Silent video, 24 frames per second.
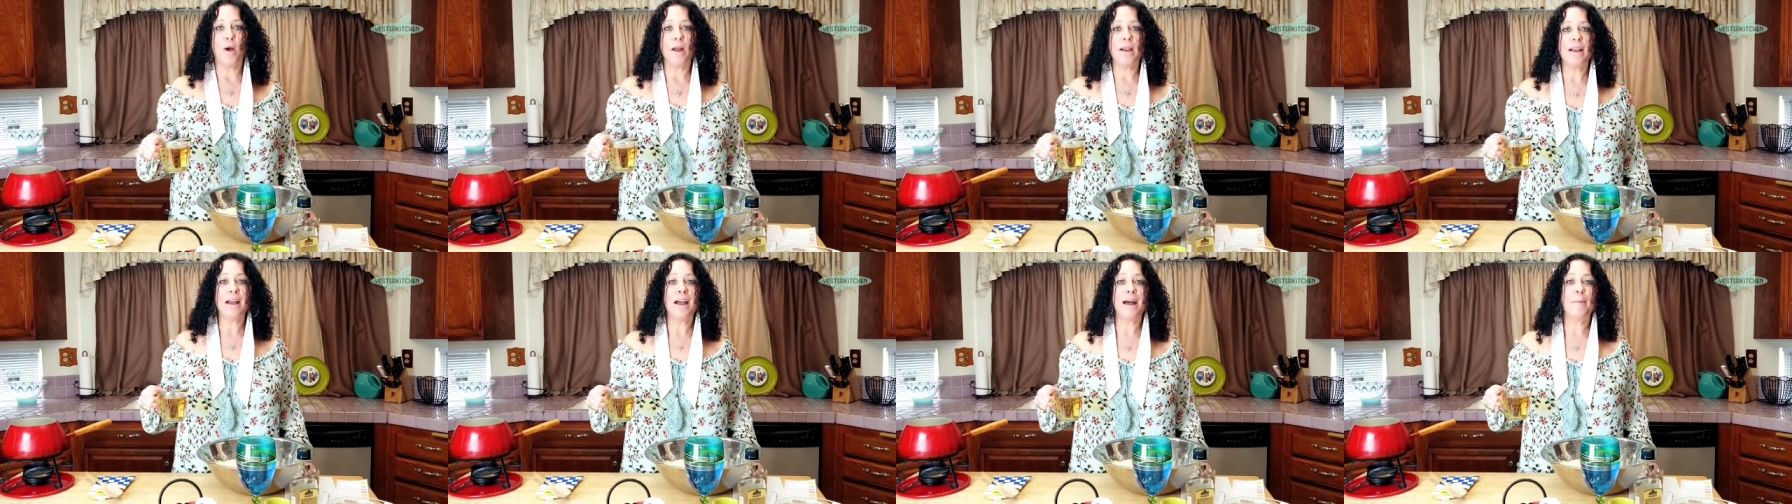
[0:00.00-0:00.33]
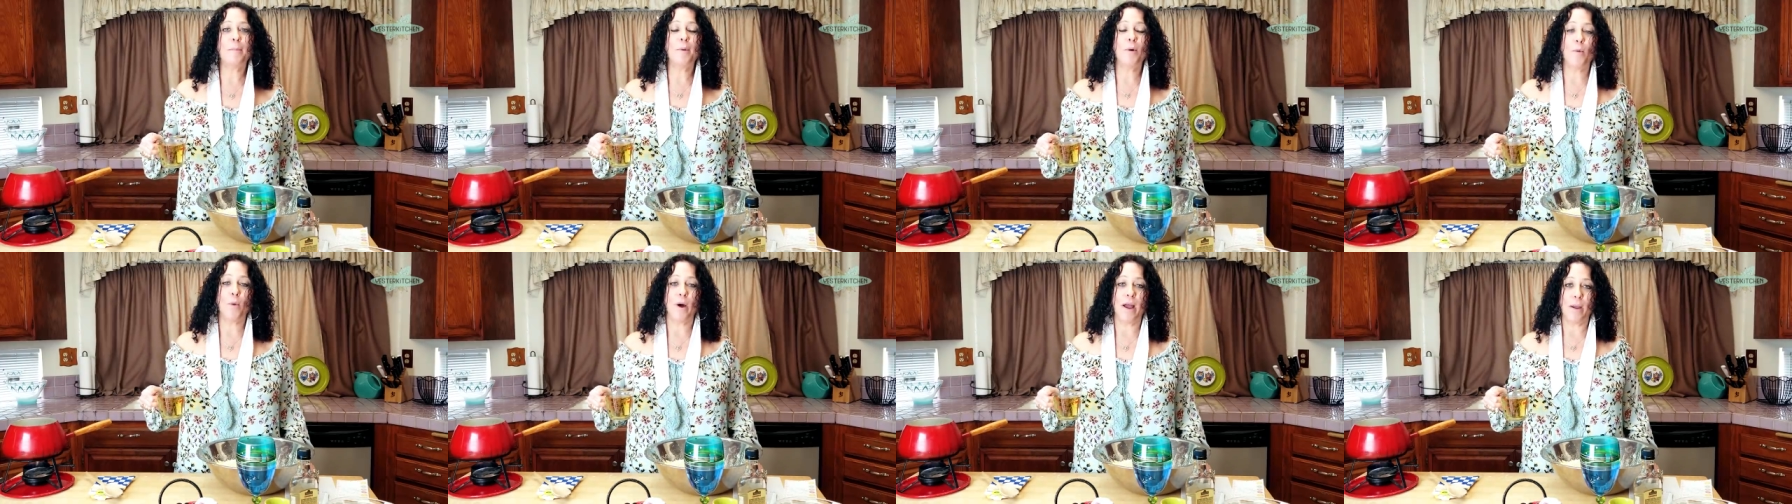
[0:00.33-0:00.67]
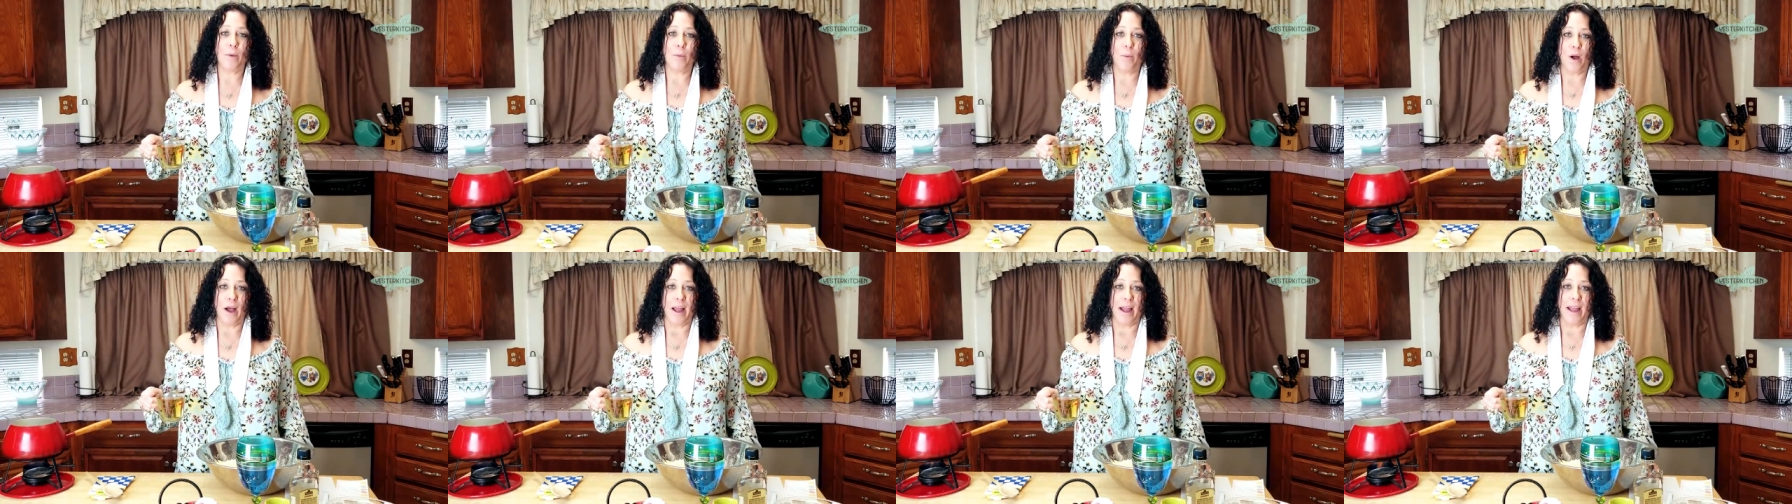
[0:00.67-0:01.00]
one cup of
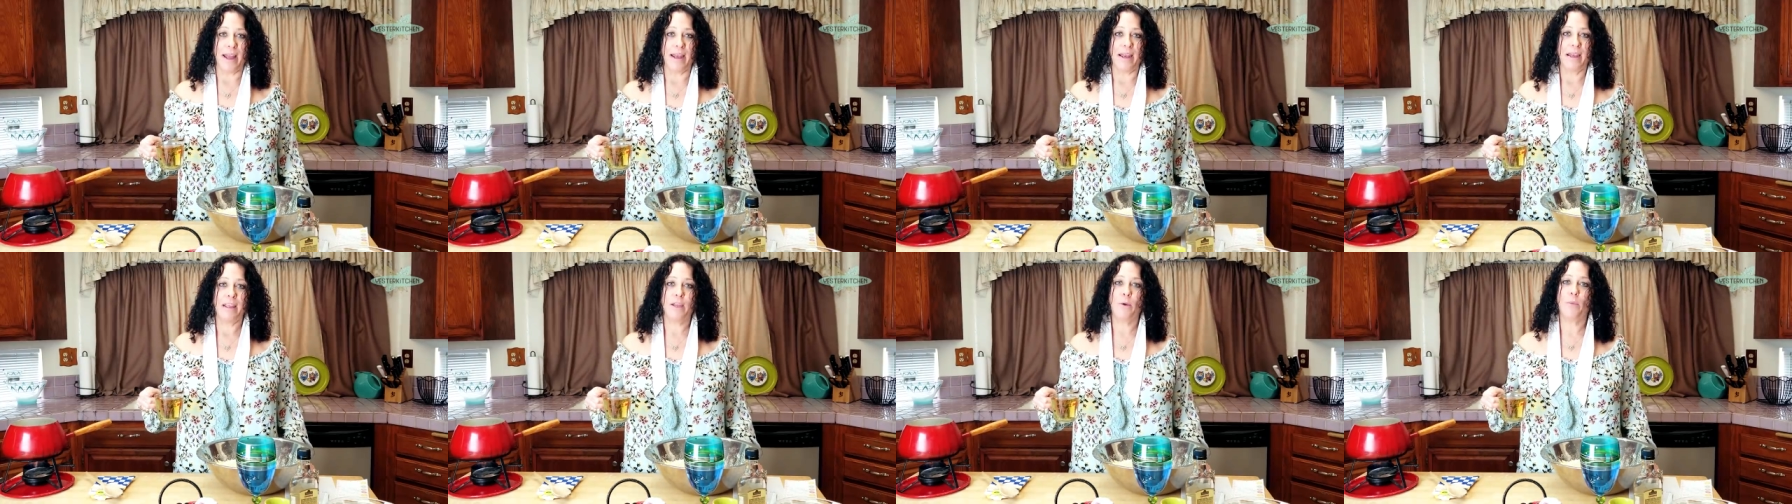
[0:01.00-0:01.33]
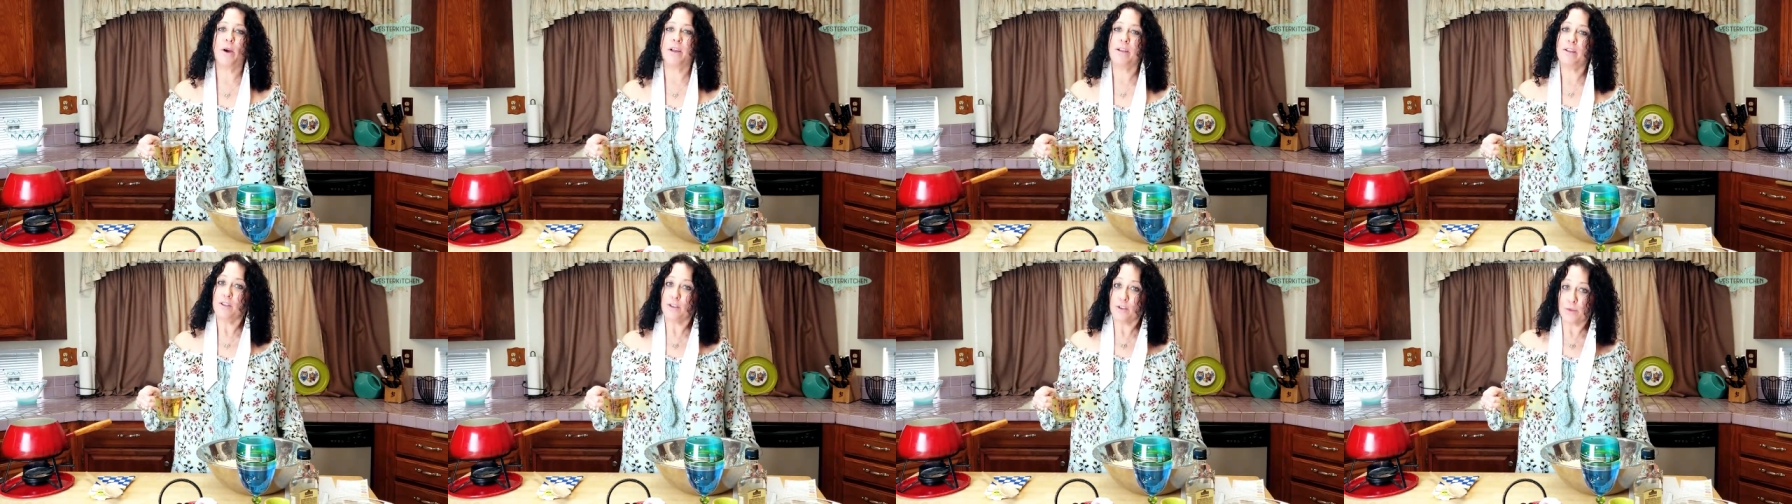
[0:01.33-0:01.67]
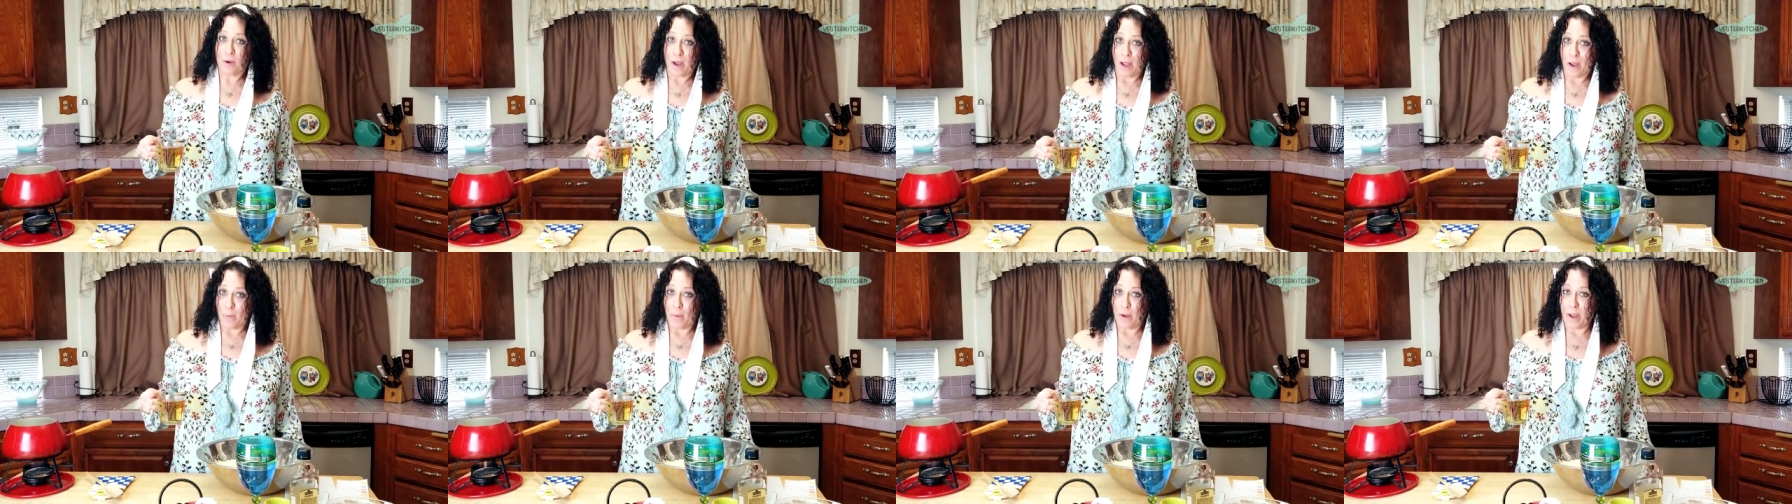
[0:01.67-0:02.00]
white wine. You want a
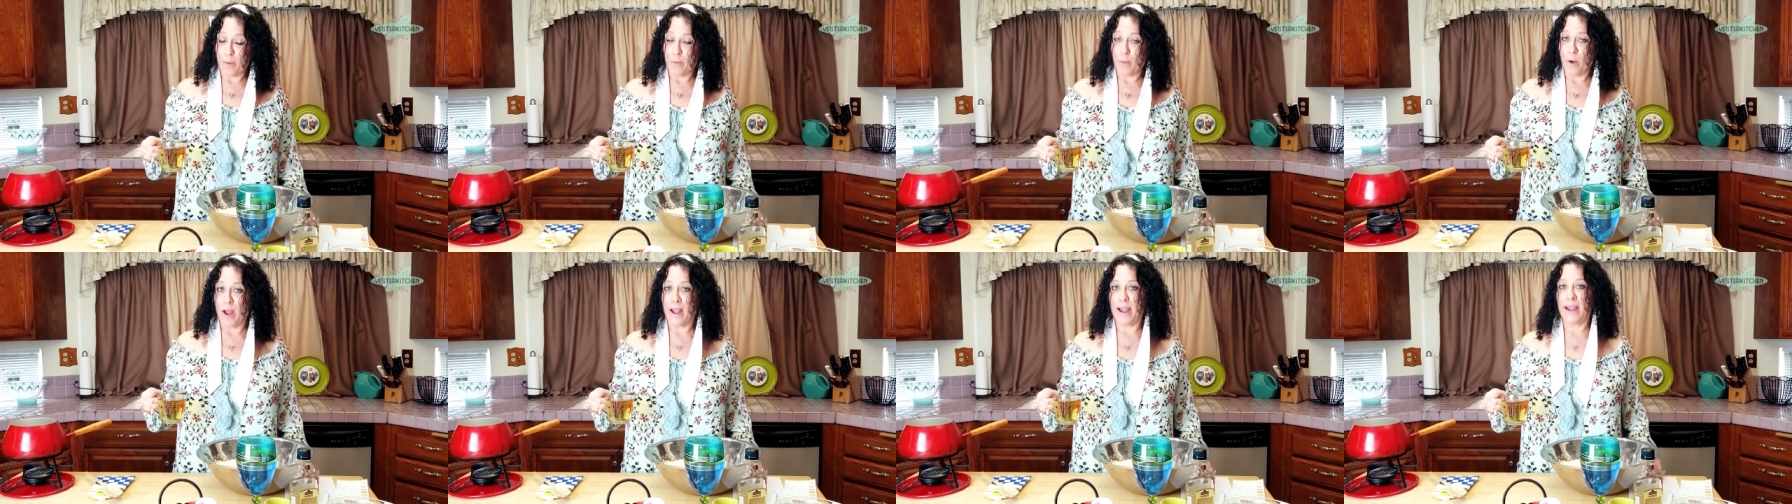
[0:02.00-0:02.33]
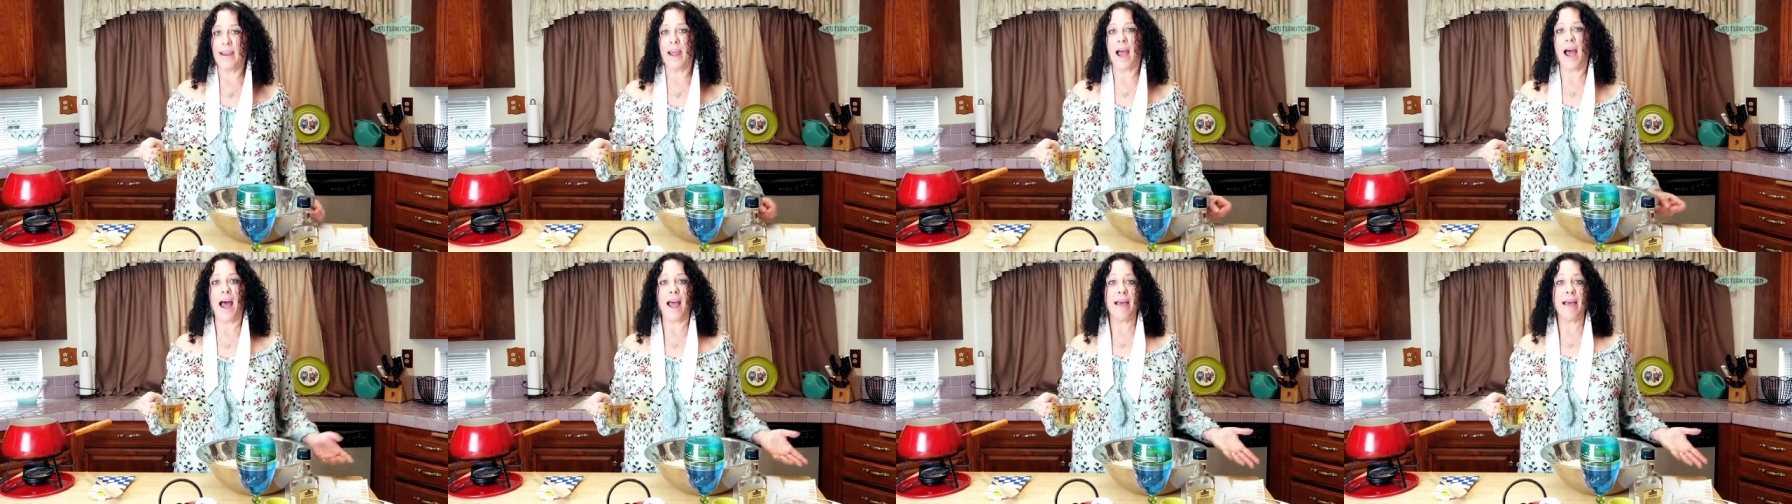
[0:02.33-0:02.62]
dry white wine.